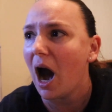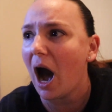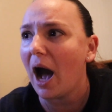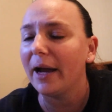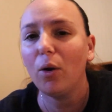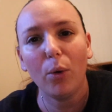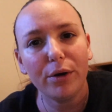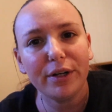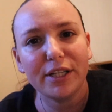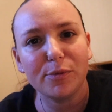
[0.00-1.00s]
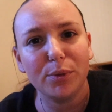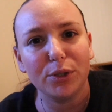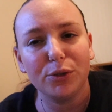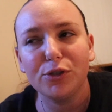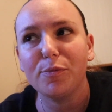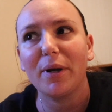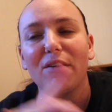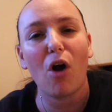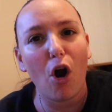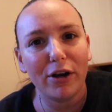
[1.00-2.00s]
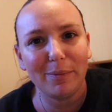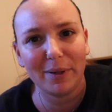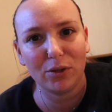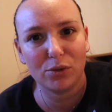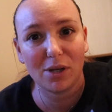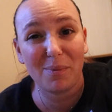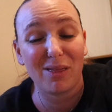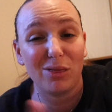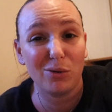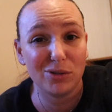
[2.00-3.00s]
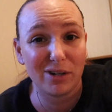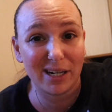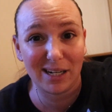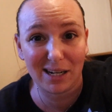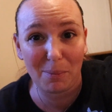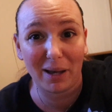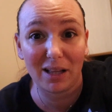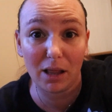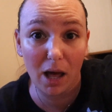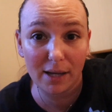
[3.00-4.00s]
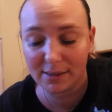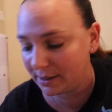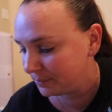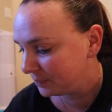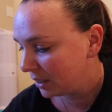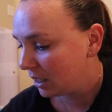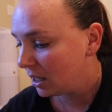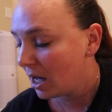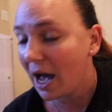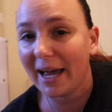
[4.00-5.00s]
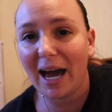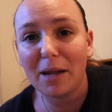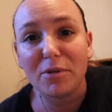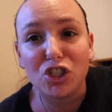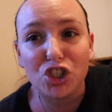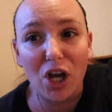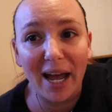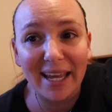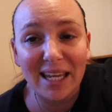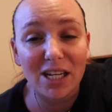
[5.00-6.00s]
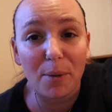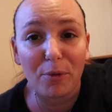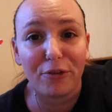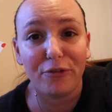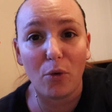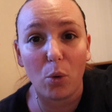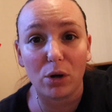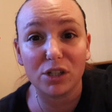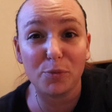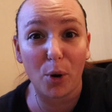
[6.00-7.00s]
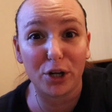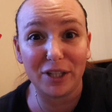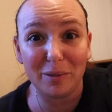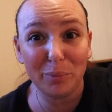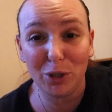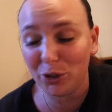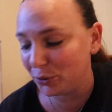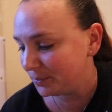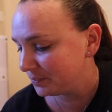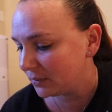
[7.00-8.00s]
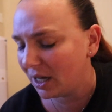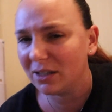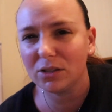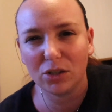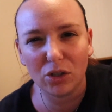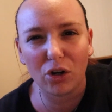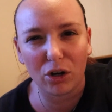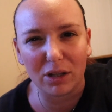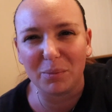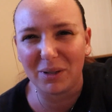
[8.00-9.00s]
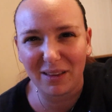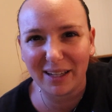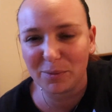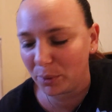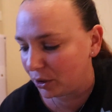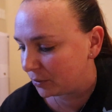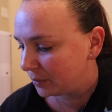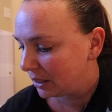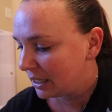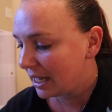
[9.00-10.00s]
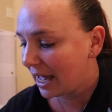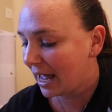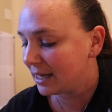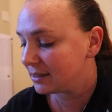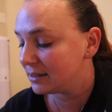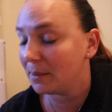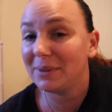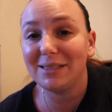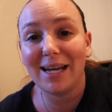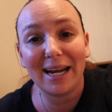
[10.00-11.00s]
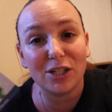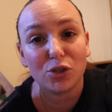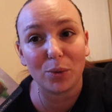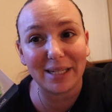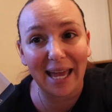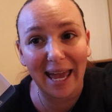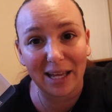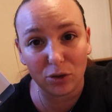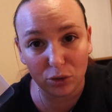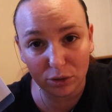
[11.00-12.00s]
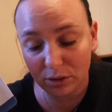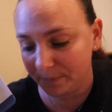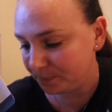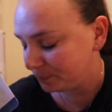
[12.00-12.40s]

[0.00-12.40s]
I ordered his balloons, but I've already picked those up and those are hidden in my closet. I got him a giant number four sparkly blue and it's a little girly, but he likes blue and some dinosaur candles.